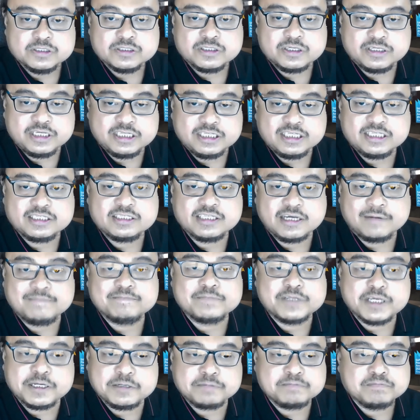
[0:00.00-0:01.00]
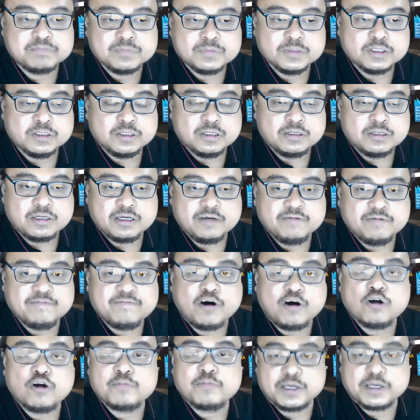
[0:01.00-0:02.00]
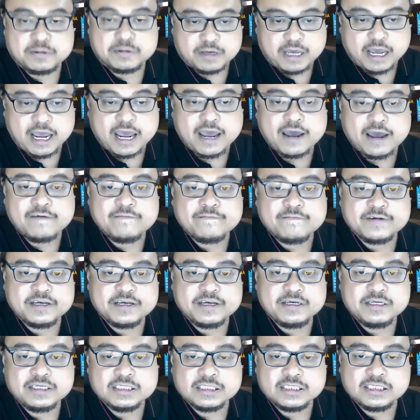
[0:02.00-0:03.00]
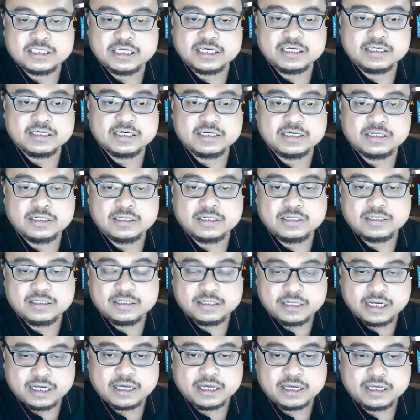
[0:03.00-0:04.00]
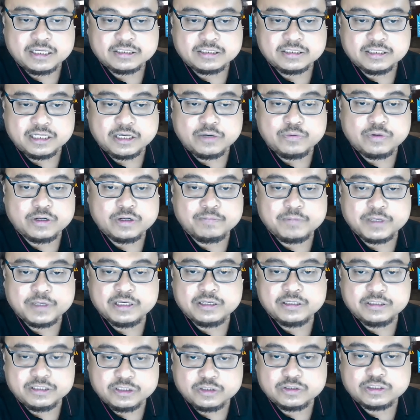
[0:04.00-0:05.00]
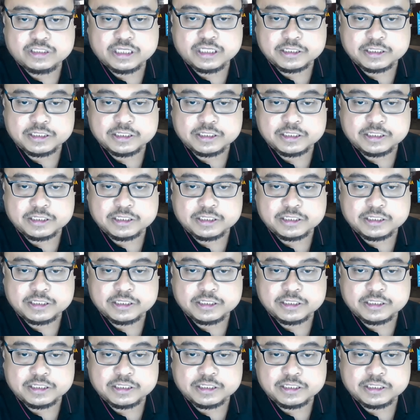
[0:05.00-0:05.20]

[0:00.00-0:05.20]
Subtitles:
So this is something evolving. Every single day, there will be new